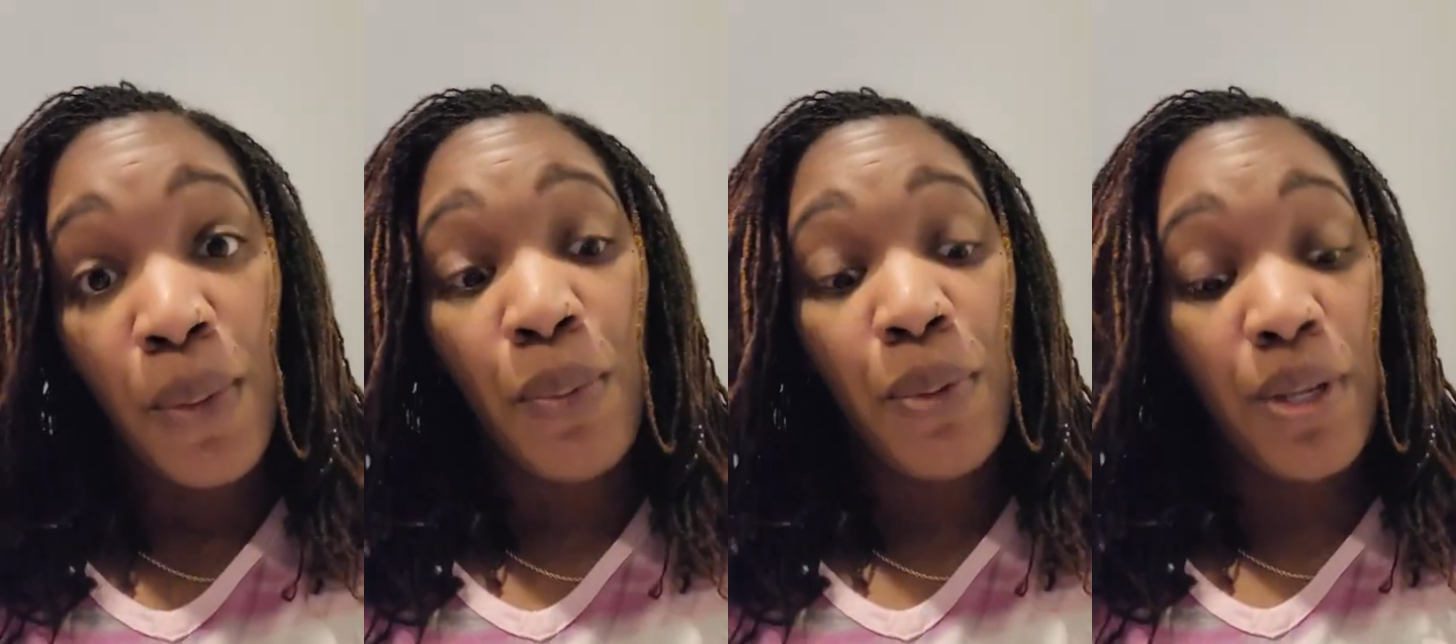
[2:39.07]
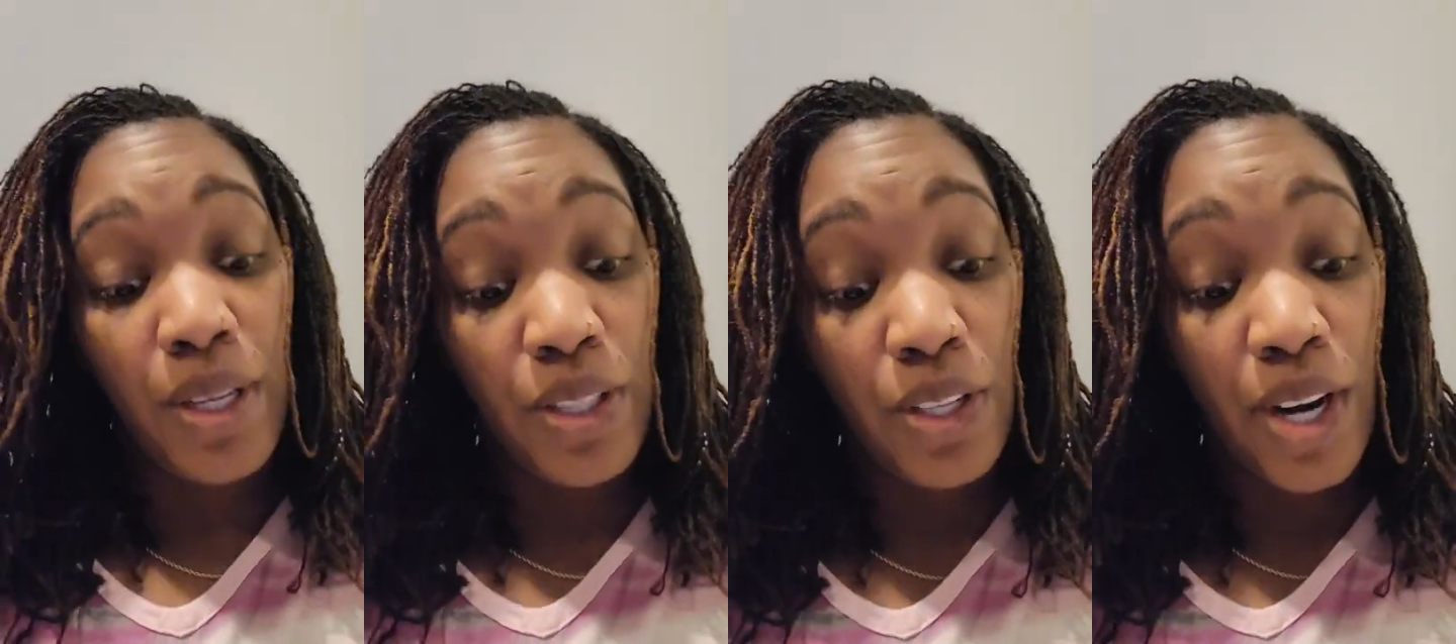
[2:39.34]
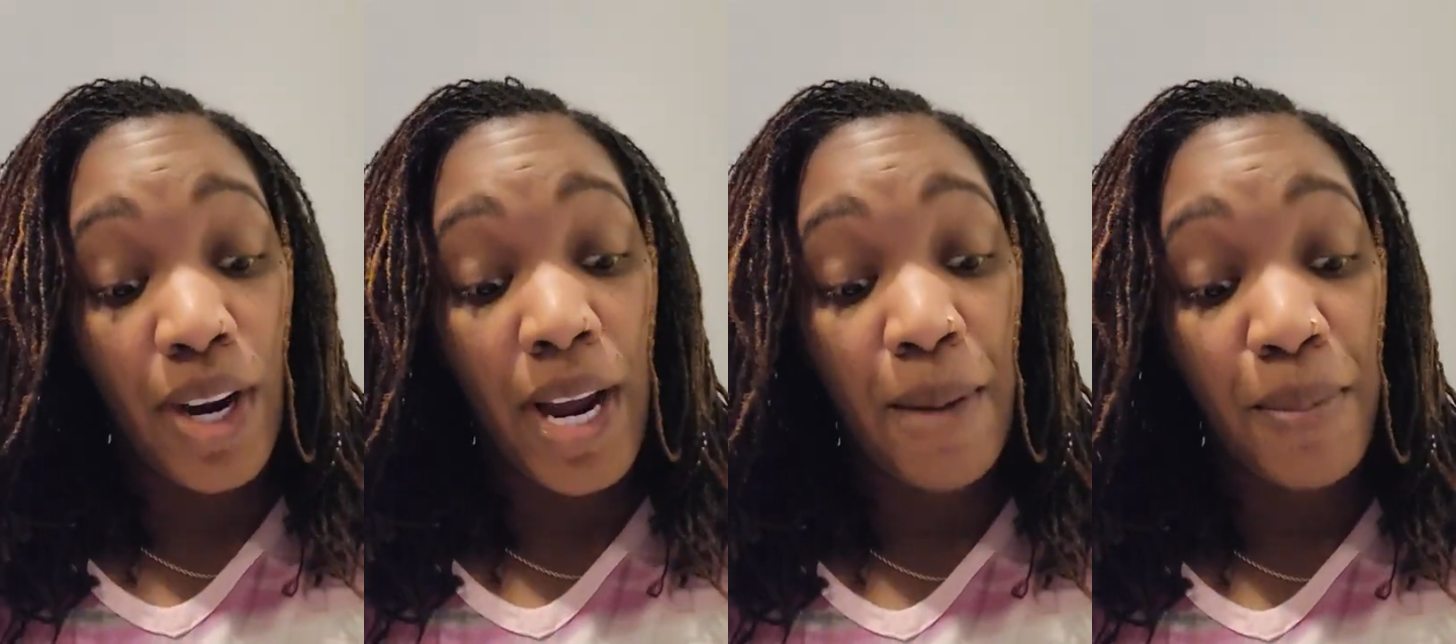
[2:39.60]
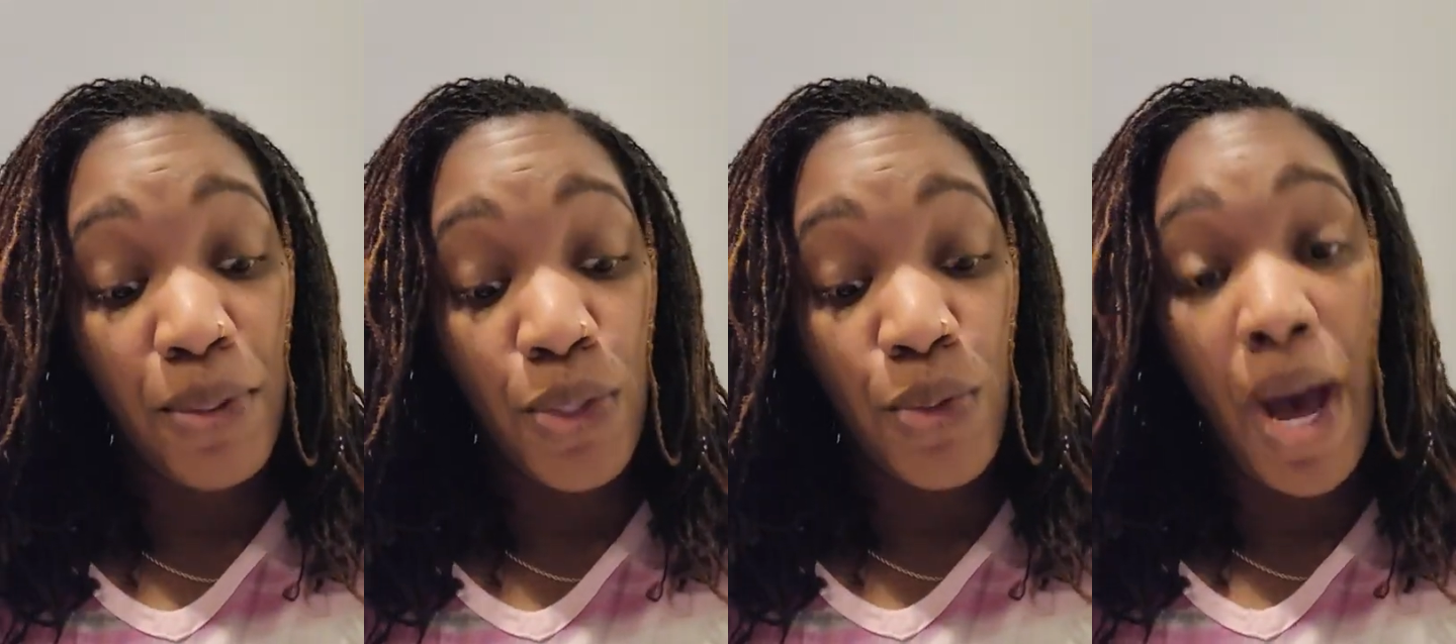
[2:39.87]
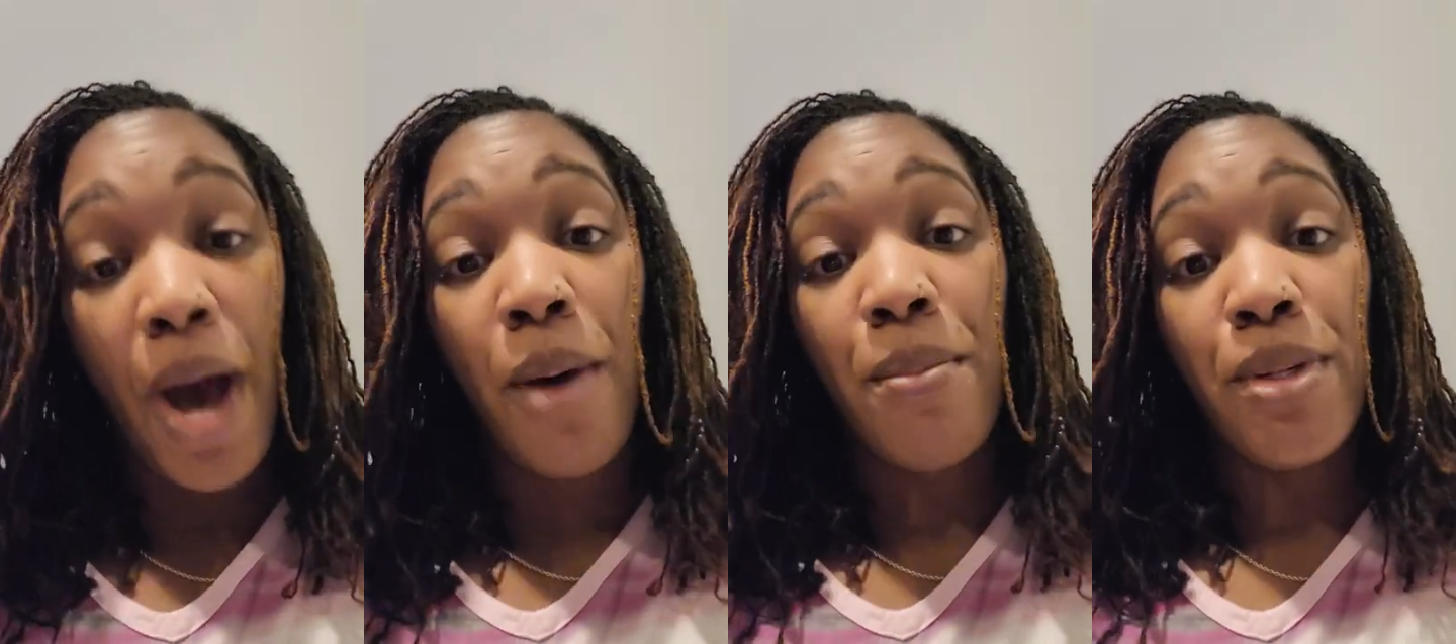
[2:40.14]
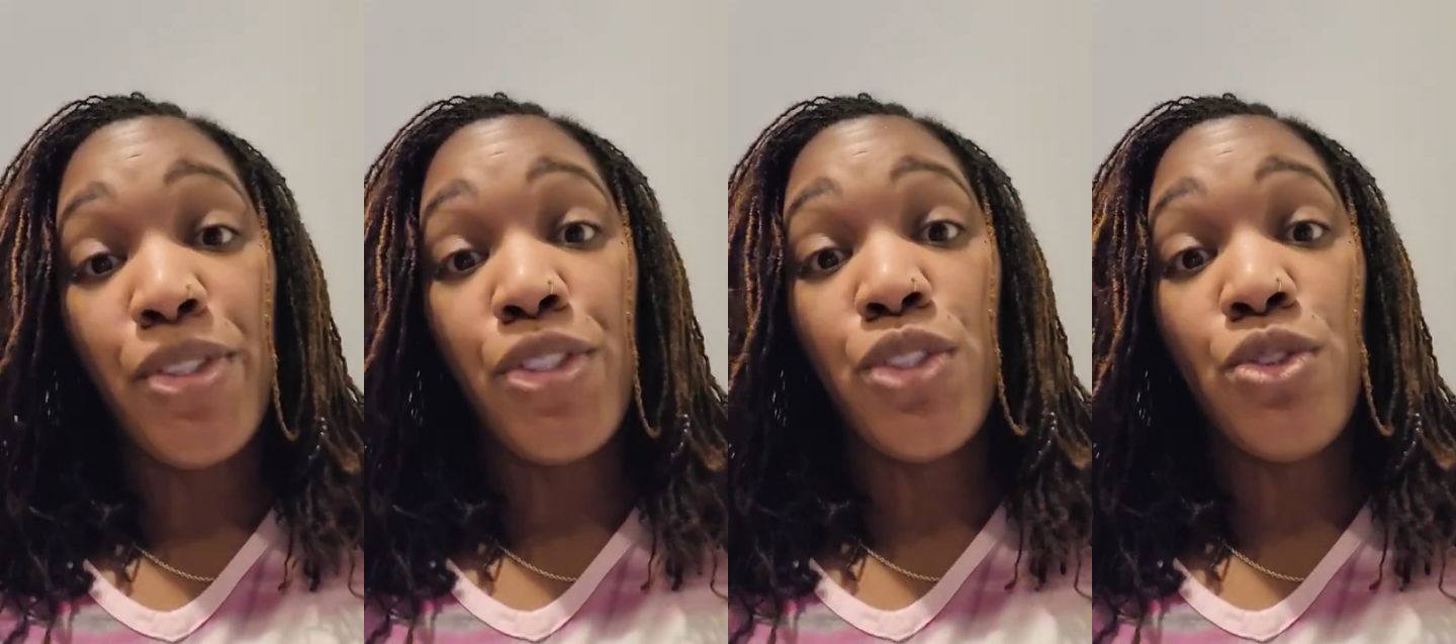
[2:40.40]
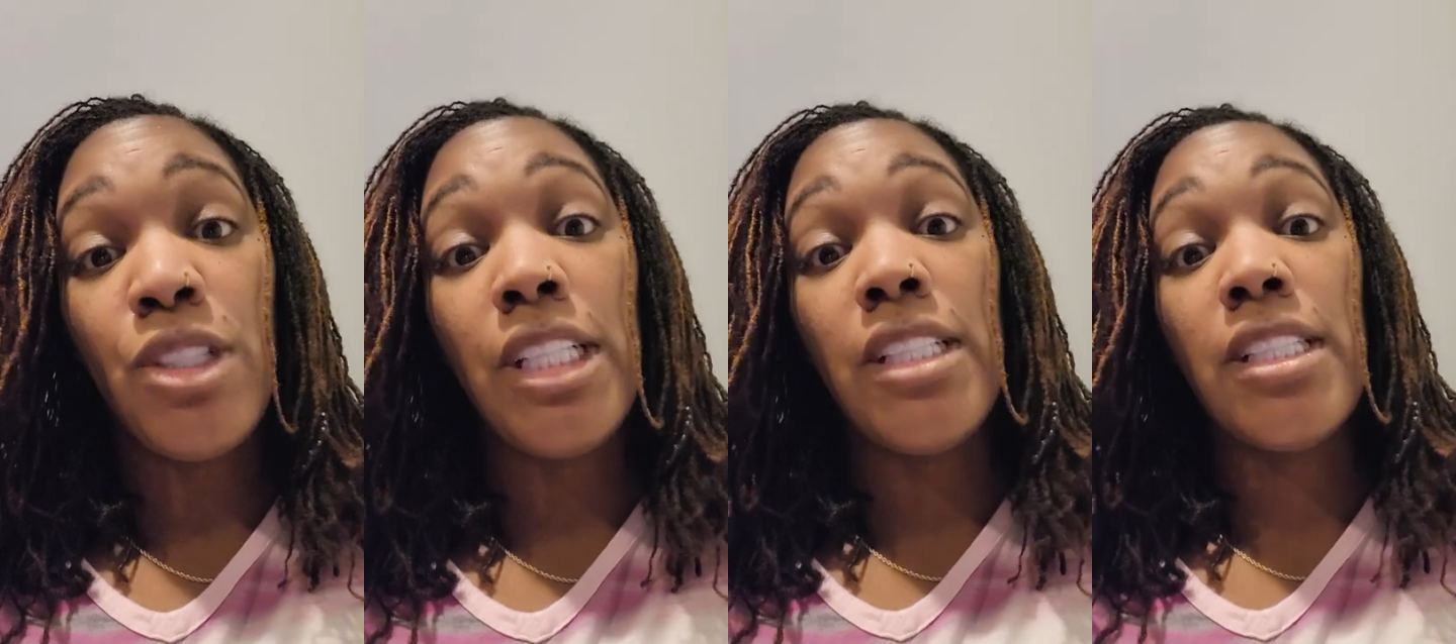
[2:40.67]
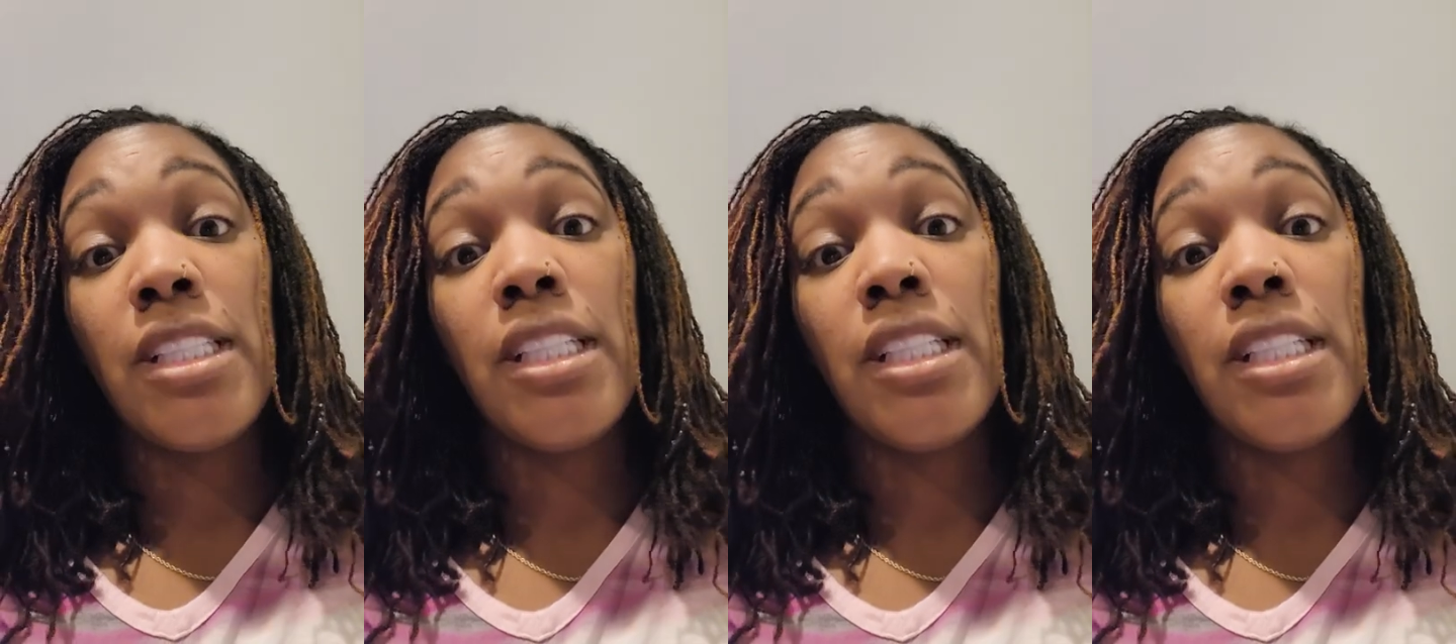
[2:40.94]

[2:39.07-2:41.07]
You're helping you out. But you need